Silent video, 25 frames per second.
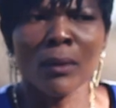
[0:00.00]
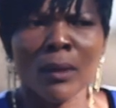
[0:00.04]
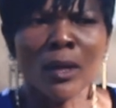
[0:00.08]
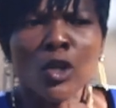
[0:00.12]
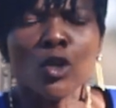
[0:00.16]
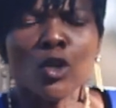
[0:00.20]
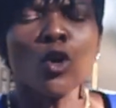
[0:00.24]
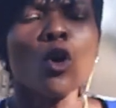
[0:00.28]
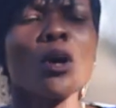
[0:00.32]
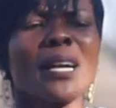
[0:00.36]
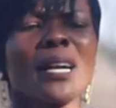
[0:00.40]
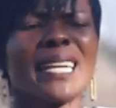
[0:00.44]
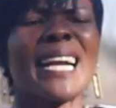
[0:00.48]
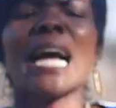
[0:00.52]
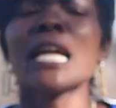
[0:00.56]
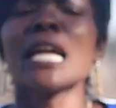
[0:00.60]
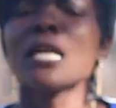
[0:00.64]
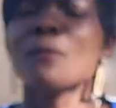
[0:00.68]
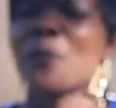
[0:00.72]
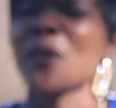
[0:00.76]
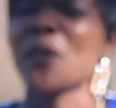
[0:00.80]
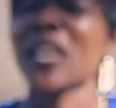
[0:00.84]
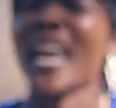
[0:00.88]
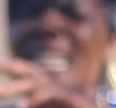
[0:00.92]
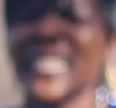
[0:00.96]
You can't
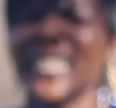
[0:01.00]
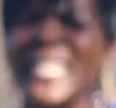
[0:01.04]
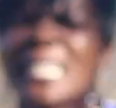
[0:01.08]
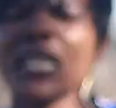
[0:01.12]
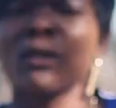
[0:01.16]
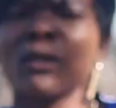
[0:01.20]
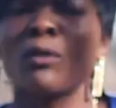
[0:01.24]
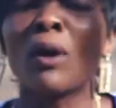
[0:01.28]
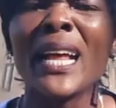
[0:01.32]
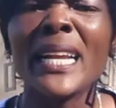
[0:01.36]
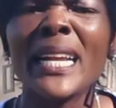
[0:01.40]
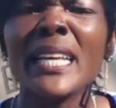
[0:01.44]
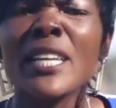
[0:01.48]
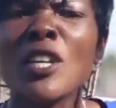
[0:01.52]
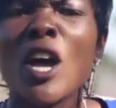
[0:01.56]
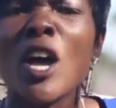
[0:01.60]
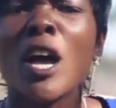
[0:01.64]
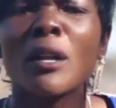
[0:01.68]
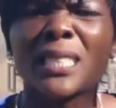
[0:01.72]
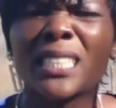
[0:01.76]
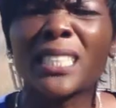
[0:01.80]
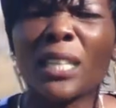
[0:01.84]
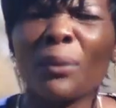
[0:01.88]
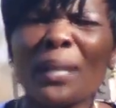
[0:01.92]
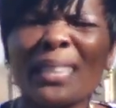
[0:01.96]
be unequally
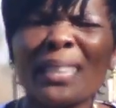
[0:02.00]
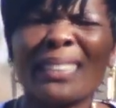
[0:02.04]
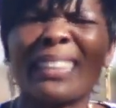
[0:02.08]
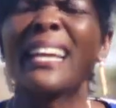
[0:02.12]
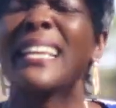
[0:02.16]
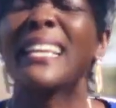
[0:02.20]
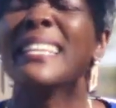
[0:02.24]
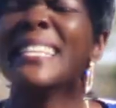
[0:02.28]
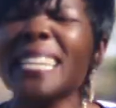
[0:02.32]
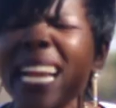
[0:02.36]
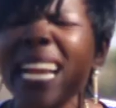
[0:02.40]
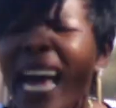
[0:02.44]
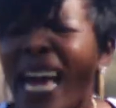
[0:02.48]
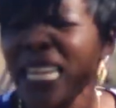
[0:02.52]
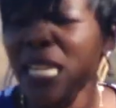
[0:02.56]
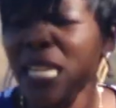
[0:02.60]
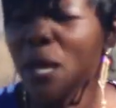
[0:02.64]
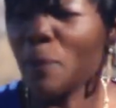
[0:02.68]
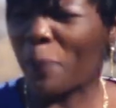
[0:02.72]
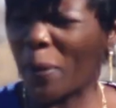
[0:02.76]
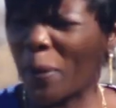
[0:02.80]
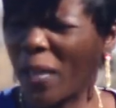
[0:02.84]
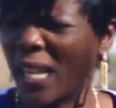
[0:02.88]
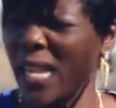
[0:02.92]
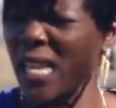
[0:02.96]
yoked with a
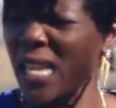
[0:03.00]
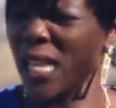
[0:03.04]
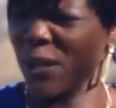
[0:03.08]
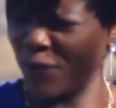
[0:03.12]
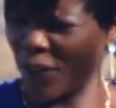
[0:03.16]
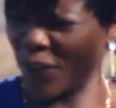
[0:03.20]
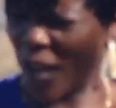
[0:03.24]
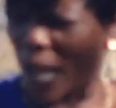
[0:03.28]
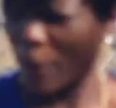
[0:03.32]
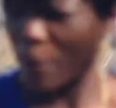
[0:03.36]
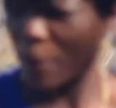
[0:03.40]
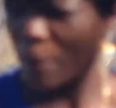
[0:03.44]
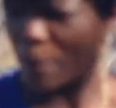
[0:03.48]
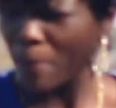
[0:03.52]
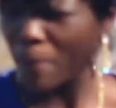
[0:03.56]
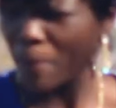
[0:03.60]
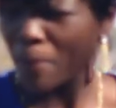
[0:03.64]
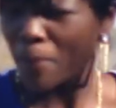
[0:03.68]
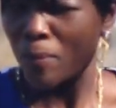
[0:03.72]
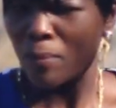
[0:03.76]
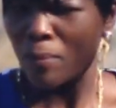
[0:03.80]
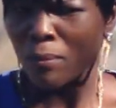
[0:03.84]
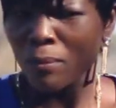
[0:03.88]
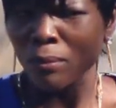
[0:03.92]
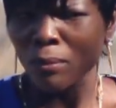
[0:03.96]
non-believer.
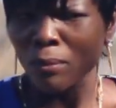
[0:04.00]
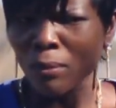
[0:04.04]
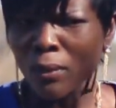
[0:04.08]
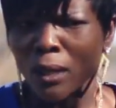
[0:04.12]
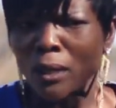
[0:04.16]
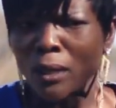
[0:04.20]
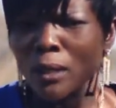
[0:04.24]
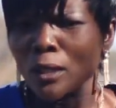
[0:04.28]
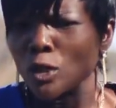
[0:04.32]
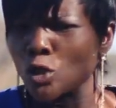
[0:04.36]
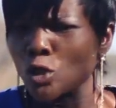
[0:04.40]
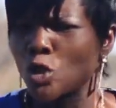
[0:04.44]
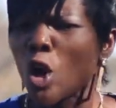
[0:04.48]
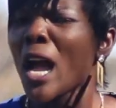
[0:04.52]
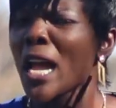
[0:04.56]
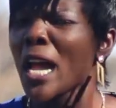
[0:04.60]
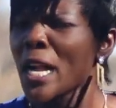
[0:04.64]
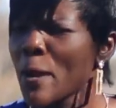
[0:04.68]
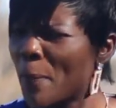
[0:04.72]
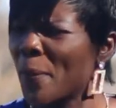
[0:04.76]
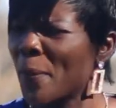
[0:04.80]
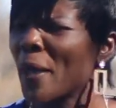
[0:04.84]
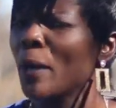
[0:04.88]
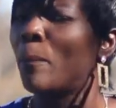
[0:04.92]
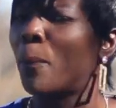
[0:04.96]
Don't
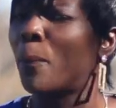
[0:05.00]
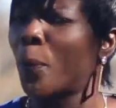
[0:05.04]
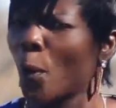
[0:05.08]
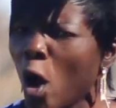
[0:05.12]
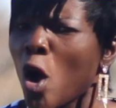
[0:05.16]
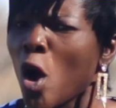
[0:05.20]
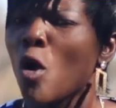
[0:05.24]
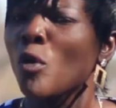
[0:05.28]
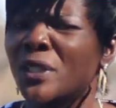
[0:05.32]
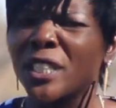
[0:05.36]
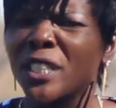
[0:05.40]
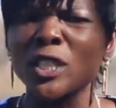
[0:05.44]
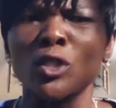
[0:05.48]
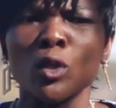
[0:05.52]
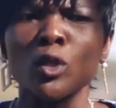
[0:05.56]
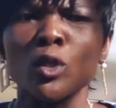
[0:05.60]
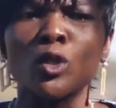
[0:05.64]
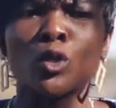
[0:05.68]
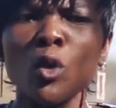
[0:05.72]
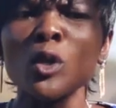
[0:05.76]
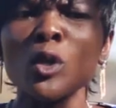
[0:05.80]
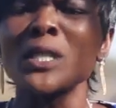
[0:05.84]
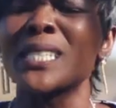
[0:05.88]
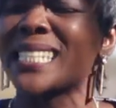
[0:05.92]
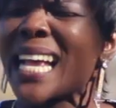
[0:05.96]
be bold. Did you
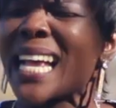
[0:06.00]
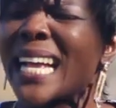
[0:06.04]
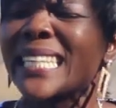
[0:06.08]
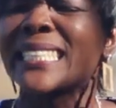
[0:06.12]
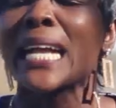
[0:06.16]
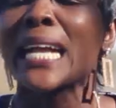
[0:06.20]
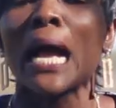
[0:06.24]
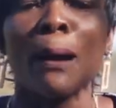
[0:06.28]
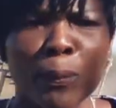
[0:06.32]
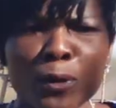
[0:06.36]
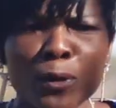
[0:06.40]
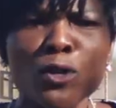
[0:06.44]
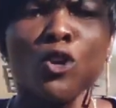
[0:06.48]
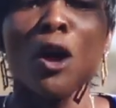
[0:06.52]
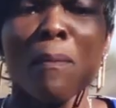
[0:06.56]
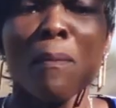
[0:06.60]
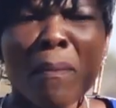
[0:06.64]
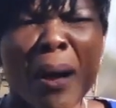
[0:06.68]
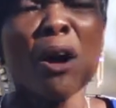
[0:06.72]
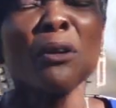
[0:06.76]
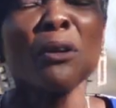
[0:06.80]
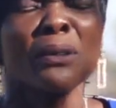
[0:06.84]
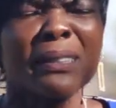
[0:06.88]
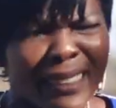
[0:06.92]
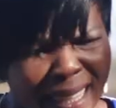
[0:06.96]
do such
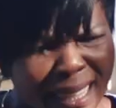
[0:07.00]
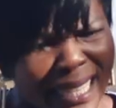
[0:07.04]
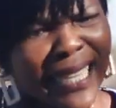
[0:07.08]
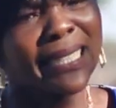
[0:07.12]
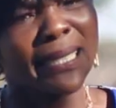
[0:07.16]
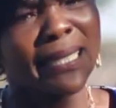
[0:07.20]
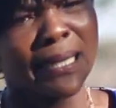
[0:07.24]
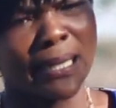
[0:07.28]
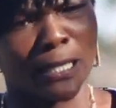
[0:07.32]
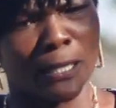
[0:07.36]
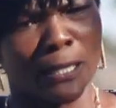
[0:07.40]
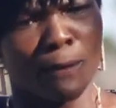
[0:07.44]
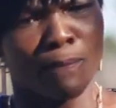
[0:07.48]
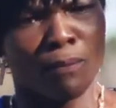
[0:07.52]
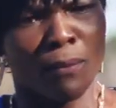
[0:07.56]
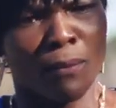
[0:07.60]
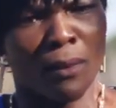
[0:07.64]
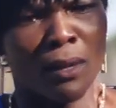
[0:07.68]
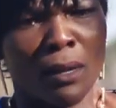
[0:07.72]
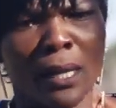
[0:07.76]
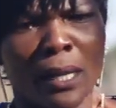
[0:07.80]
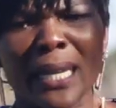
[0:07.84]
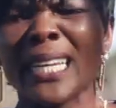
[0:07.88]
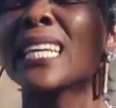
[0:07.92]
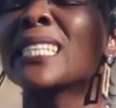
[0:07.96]
abnormal things?
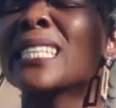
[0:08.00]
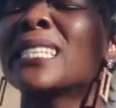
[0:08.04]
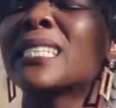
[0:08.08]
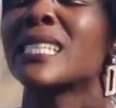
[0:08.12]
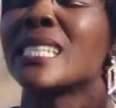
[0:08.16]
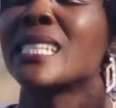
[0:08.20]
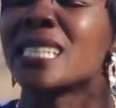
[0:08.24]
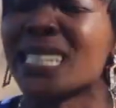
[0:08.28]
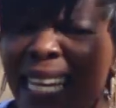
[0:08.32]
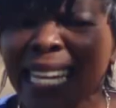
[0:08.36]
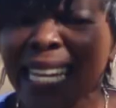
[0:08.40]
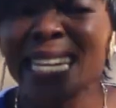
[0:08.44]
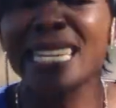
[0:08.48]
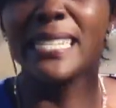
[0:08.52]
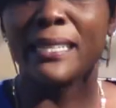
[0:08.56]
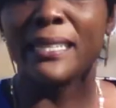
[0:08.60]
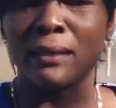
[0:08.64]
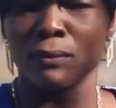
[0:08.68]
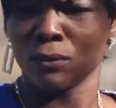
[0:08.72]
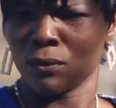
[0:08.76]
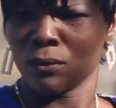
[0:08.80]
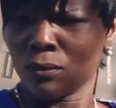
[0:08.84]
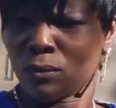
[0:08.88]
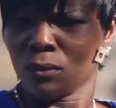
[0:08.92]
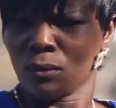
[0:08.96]
It's sin.
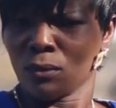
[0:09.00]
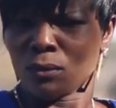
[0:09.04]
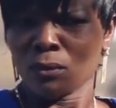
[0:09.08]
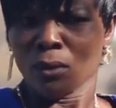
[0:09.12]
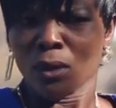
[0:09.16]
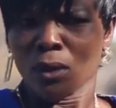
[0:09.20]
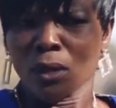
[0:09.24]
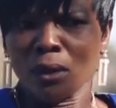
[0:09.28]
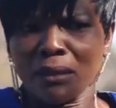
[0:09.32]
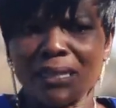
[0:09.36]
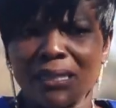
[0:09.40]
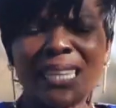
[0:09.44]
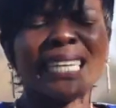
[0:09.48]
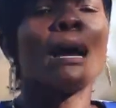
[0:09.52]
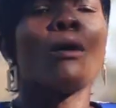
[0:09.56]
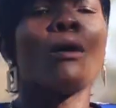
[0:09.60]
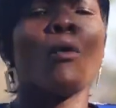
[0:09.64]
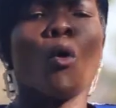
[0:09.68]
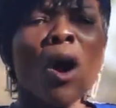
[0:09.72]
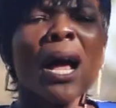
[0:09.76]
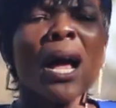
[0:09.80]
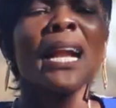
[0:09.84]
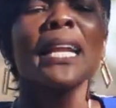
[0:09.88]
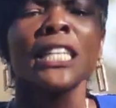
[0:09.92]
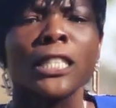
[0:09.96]
The
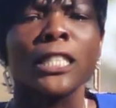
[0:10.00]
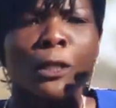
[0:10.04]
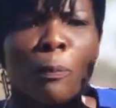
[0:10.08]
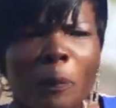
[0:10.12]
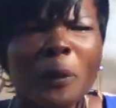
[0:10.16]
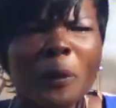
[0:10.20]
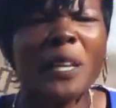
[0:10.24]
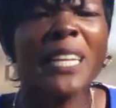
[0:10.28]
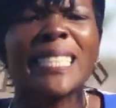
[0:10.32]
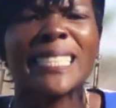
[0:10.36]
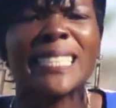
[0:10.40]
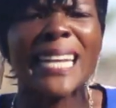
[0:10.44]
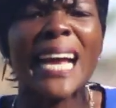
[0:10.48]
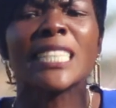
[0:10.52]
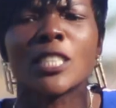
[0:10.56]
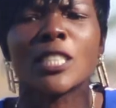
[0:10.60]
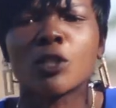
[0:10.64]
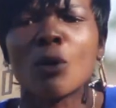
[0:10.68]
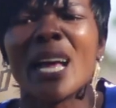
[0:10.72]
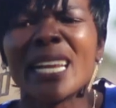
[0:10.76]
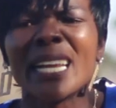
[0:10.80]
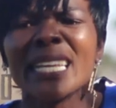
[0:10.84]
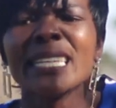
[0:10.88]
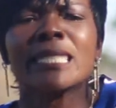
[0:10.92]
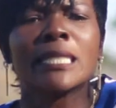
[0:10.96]
Holy Spirit
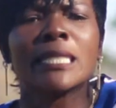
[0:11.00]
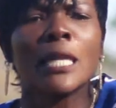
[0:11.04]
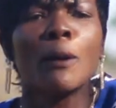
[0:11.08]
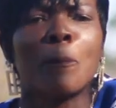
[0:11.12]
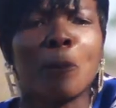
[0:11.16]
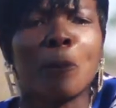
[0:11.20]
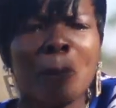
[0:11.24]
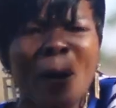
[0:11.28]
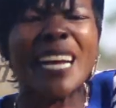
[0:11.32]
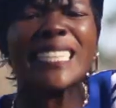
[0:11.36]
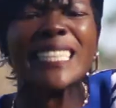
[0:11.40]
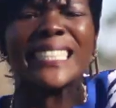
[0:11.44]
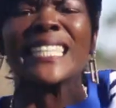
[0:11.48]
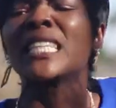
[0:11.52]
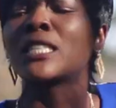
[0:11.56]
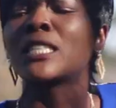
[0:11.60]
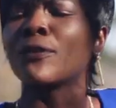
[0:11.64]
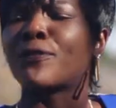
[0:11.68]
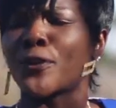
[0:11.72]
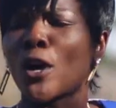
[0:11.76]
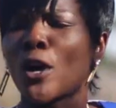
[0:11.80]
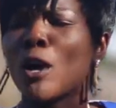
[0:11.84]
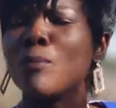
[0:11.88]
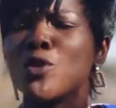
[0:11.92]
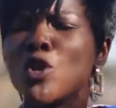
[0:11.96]
actually departed
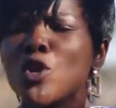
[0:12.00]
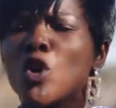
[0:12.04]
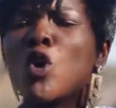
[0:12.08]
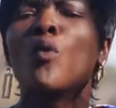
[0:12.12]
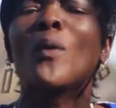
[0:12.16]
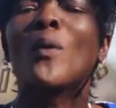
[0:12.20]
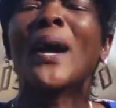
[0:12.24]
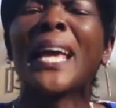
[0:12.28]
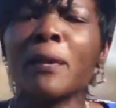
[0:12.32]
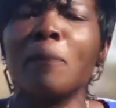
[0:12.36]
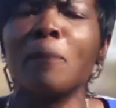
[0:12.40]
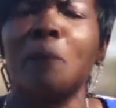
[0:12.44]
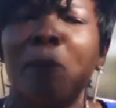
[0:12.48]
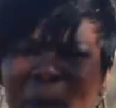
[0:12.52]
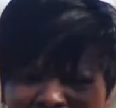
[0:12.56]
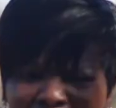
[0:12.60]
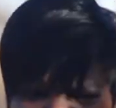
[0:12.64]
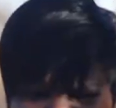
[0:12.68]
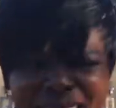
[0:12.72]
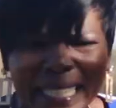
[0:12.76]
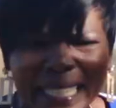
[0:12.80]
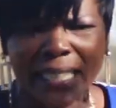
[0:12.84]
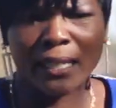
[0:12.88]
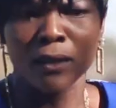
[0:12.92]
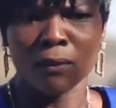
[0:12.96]
from you way
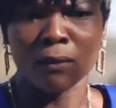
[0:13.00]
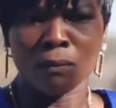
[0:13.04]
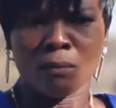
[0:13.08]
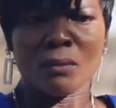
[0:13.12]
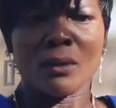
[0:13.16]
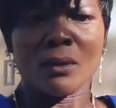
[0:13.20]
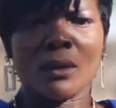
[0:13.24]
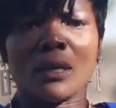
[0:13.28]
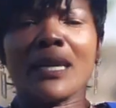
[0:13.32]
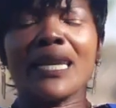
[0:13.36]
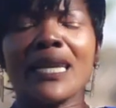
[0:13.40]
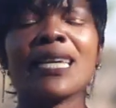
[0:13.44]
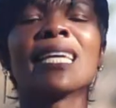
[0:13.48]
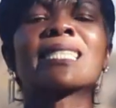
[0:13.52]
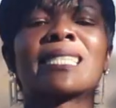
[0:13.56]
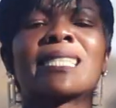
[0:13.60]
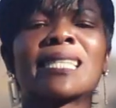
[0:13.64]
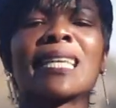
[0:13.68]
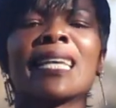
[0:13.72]
back. It's